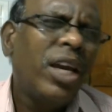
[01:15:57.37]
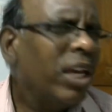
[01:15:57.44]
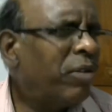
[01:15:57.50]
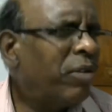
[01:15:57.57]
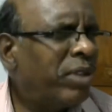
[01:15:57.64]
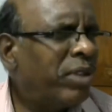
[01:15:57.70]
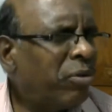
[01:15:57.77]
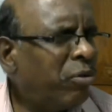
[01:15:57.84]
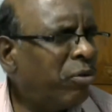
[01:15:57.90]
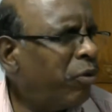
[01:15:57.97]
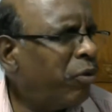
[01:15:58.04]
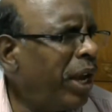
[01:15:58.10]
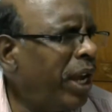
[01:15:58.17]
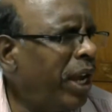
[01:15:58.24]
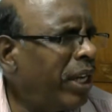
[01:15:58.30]
If they
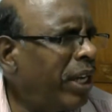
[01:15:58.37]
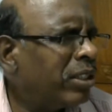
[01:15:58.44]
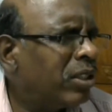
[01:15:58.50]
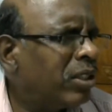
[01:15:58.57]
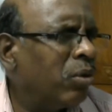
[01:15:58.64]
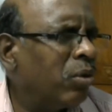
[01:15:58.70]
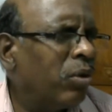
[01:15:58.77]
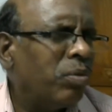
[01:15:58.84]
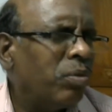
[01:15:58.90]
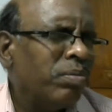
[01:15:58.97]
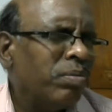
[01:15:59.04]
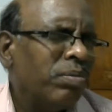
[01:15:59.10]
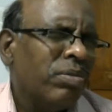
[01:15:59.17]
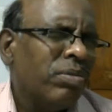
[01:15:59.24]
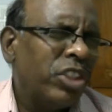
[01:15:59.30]
fail to
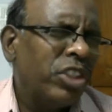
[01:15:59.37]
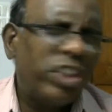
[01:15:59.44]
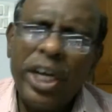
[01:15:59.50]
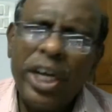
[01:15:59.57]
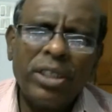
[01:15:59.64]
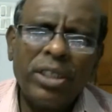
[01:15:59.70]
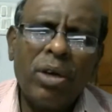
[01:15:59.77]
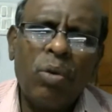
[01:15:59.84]
shed the